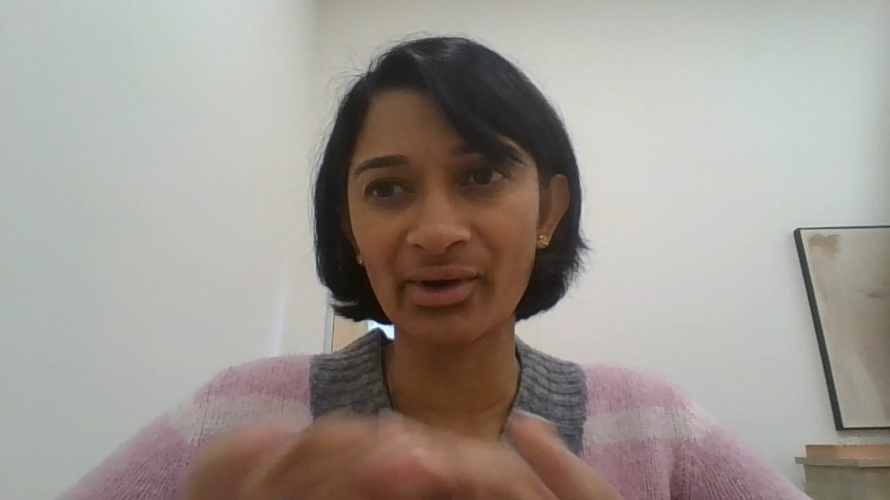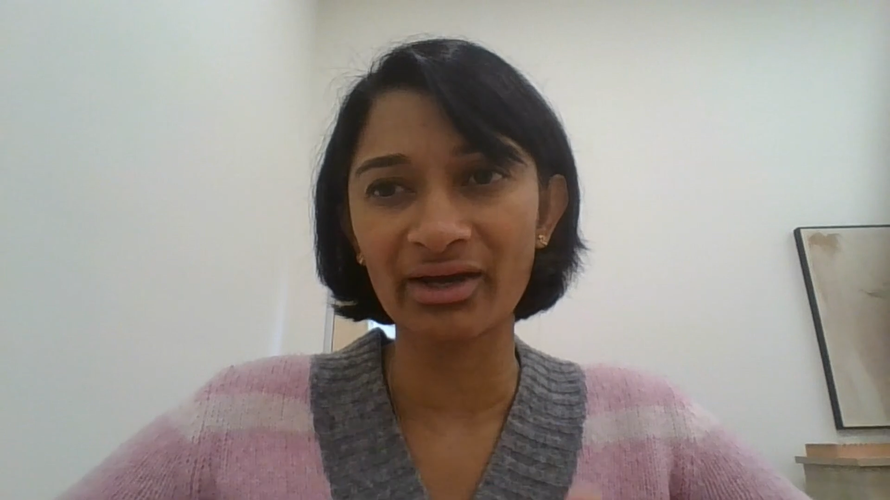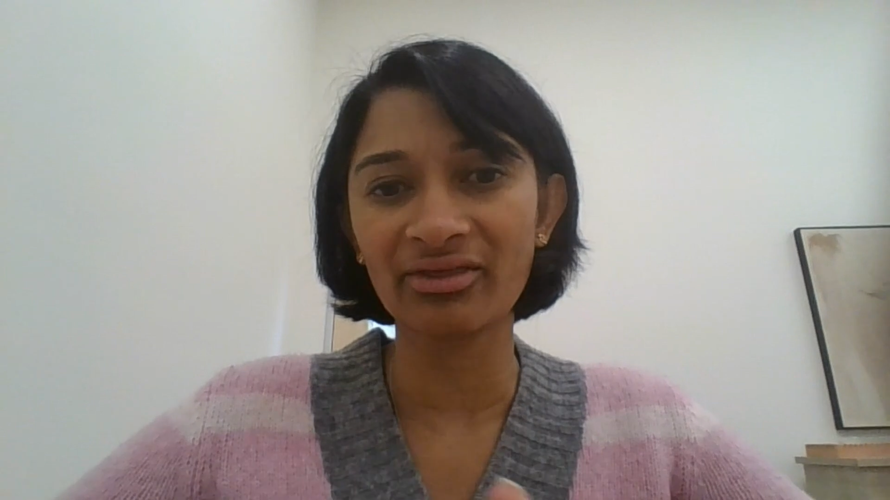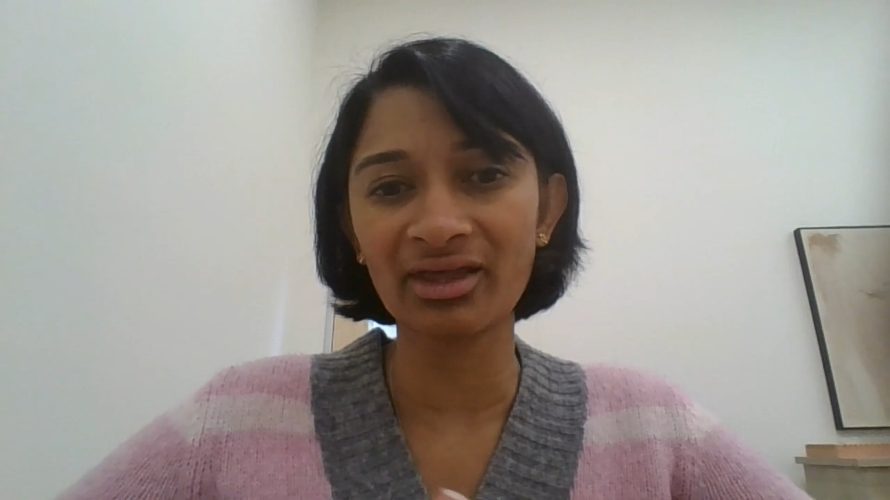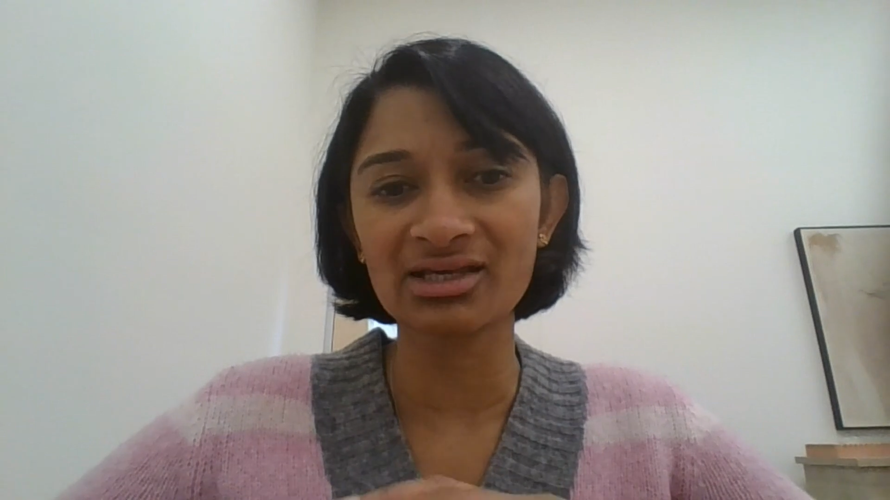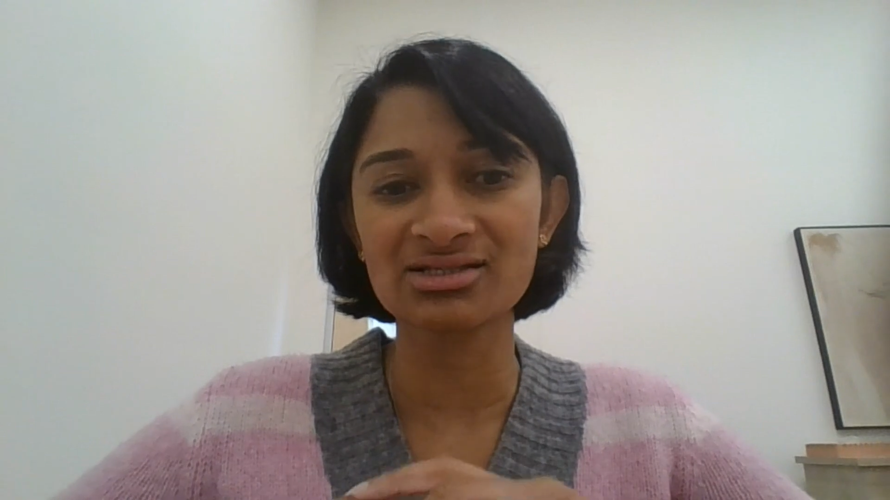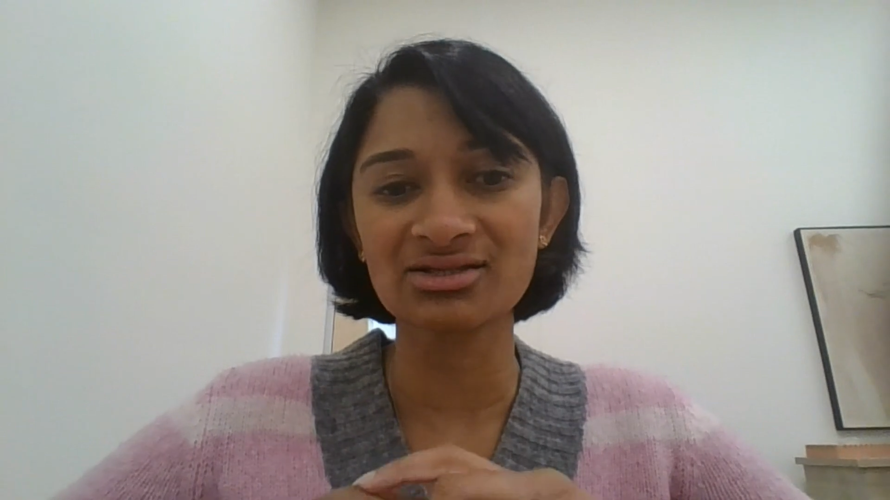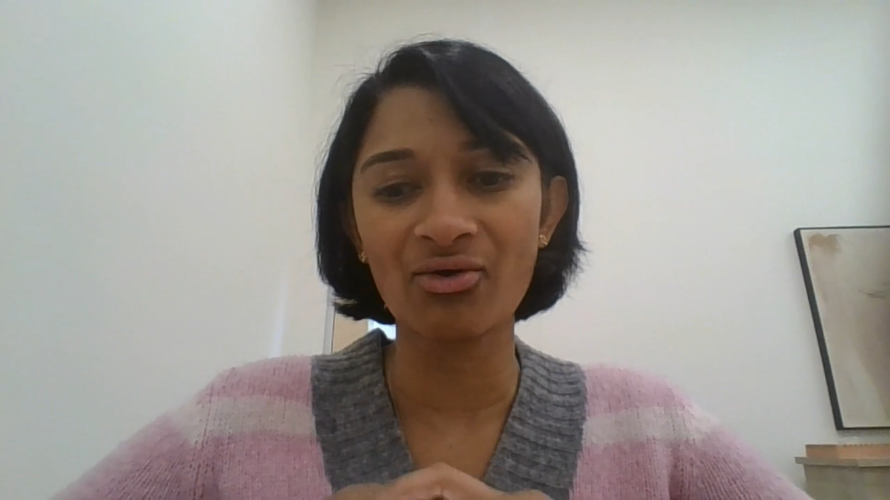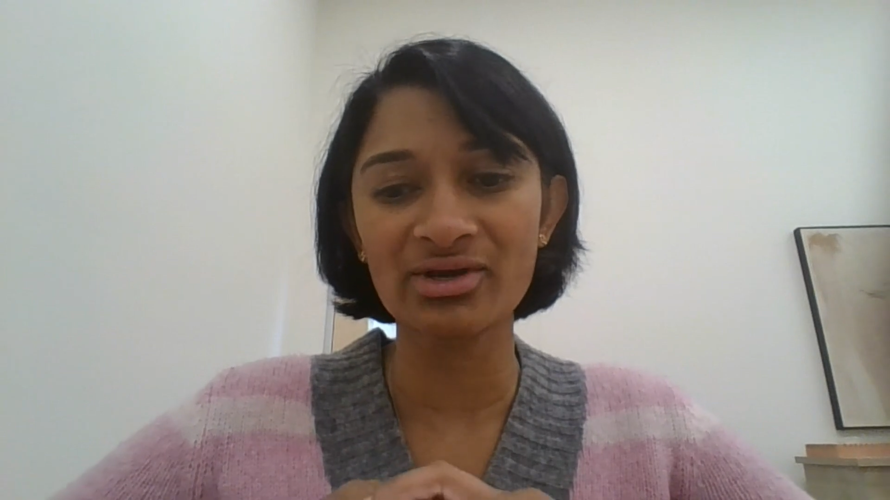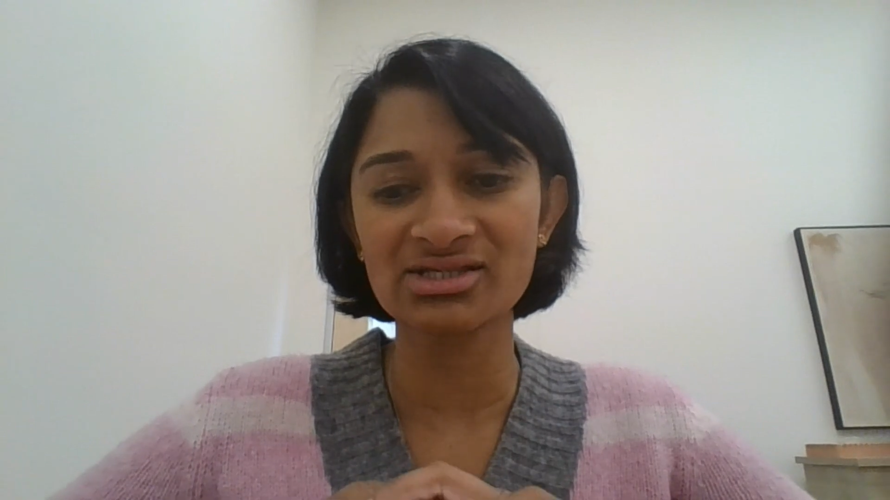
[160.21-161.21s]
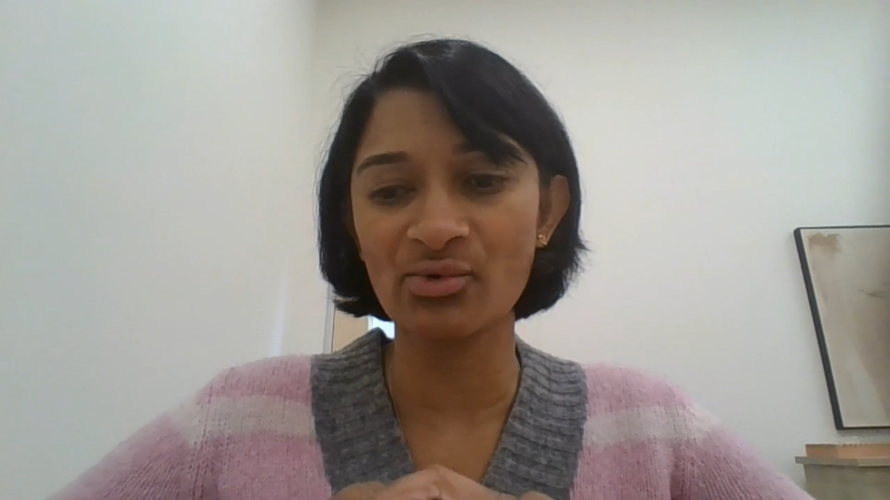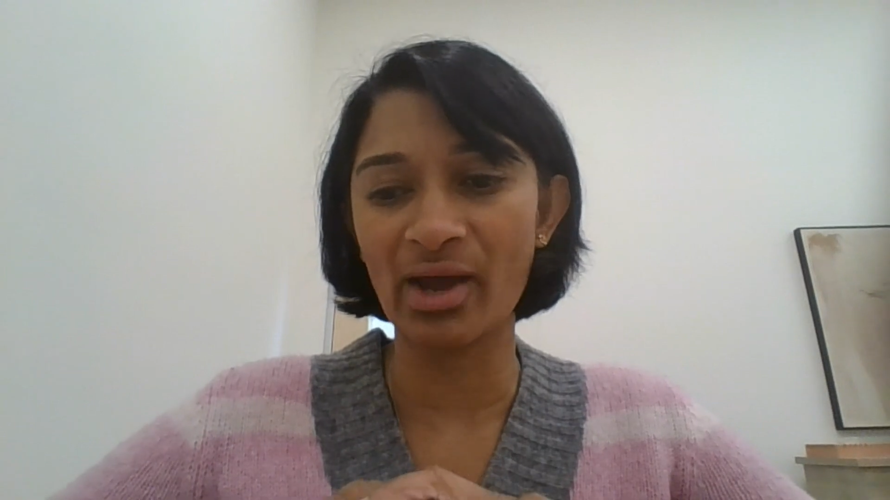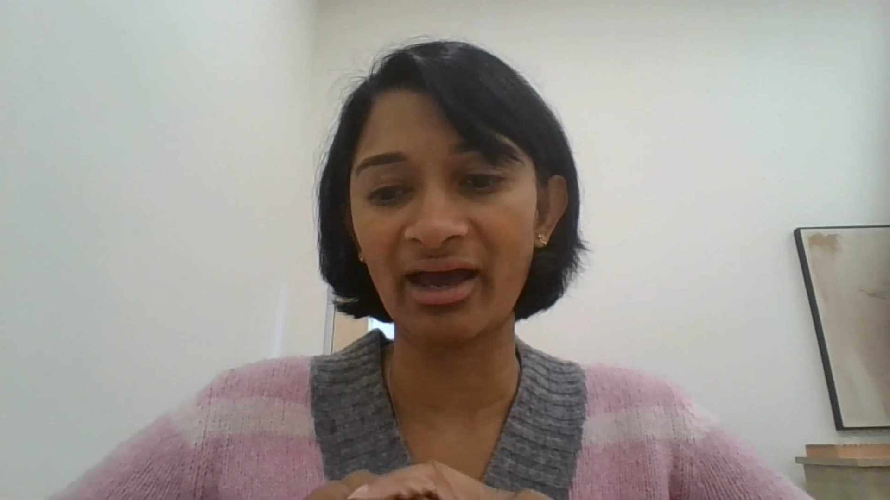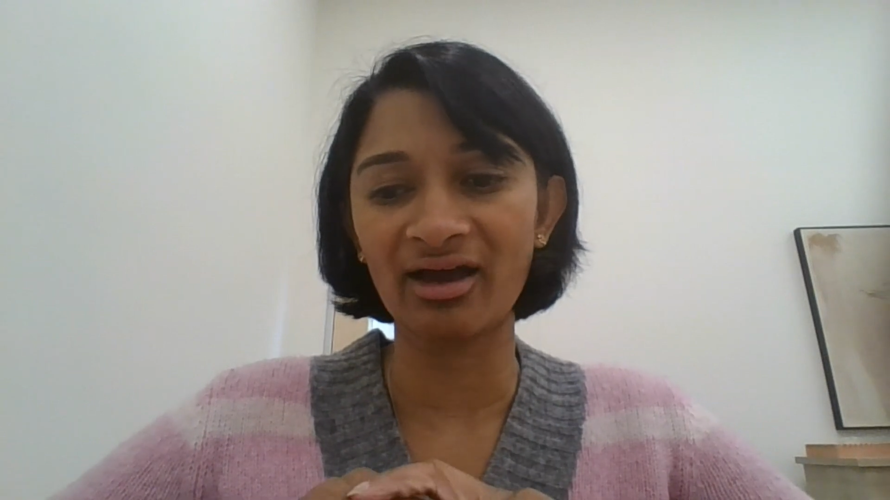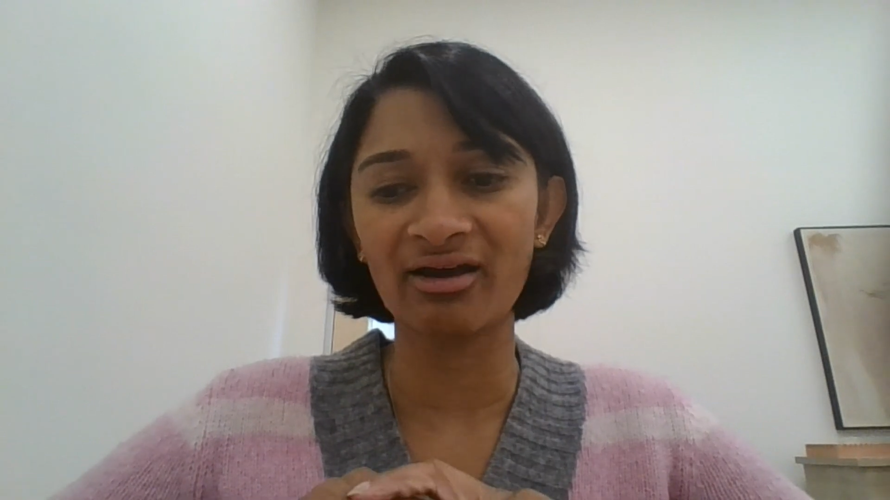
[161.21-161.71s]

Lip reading: and so I think as long as you